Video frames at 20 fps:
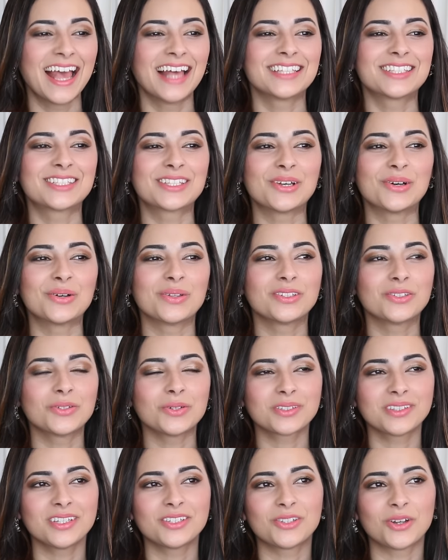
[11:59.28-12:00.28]
So it
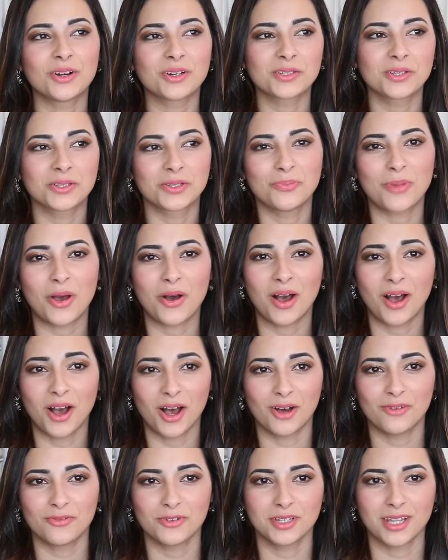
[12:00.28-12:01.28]
took the doctors about
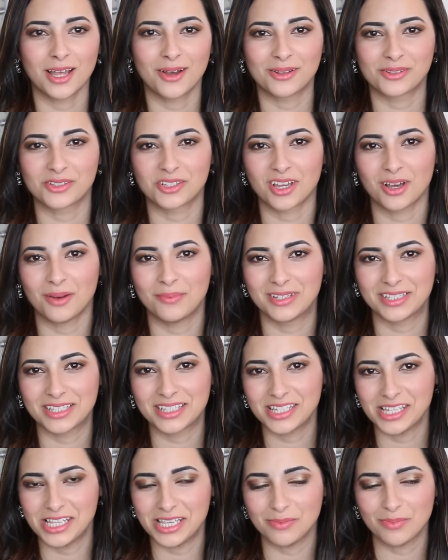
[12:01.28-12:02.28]
half an hour to come and
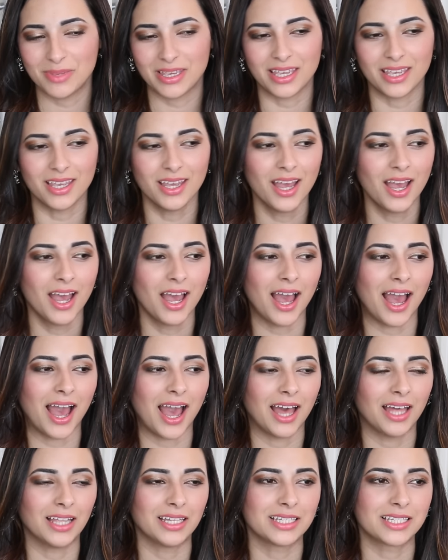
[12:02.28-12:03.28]
see me,
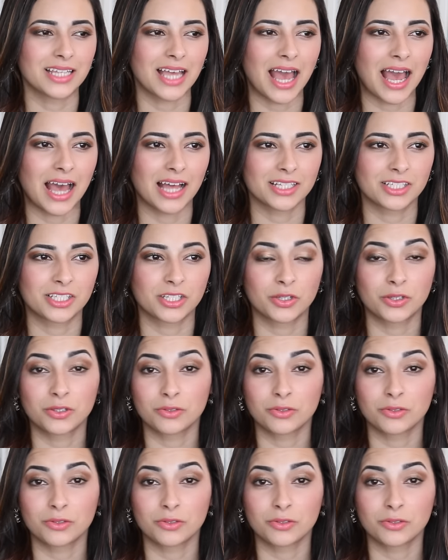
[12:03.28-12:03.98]
and at